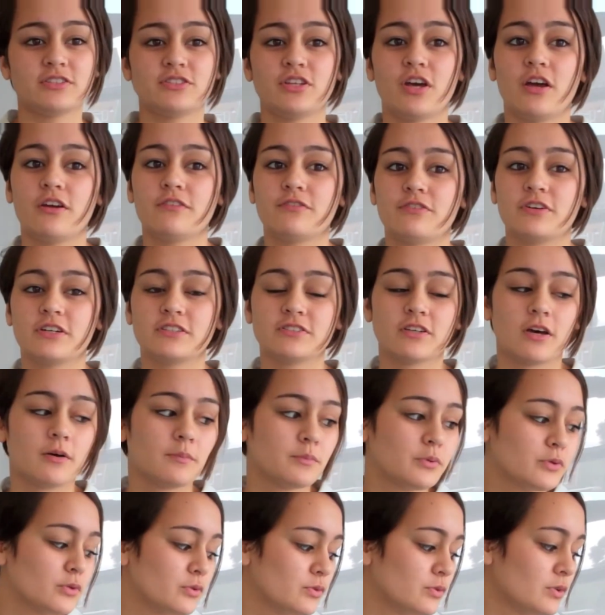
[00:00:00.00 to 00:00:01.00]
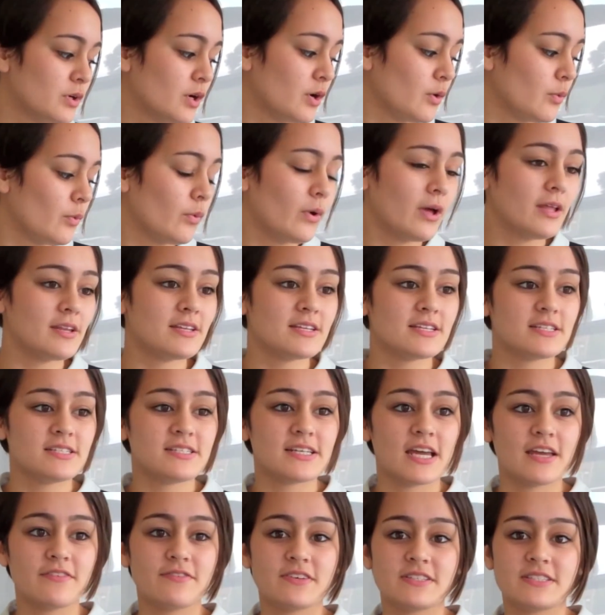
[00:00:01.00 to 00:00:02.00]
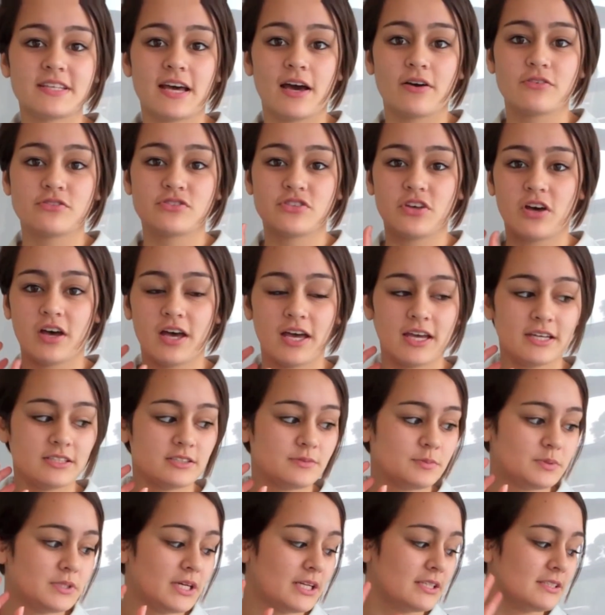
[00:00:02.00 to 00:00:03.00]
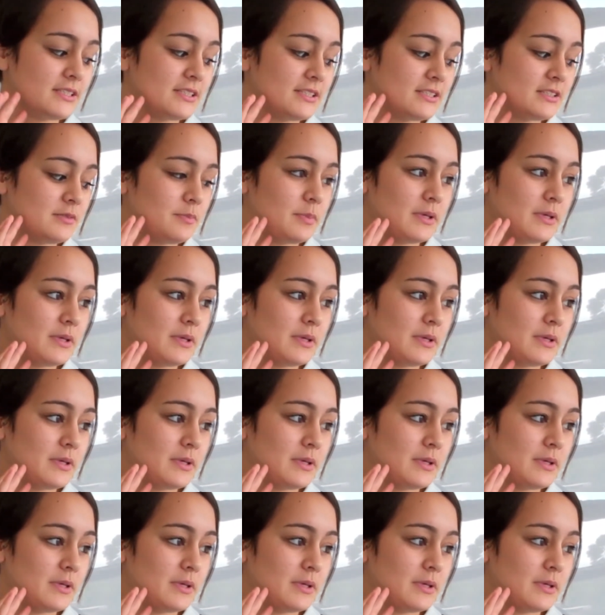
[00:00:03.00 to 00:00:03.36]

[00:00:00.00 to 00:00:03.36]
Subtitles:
So for example, when David's outside pretending to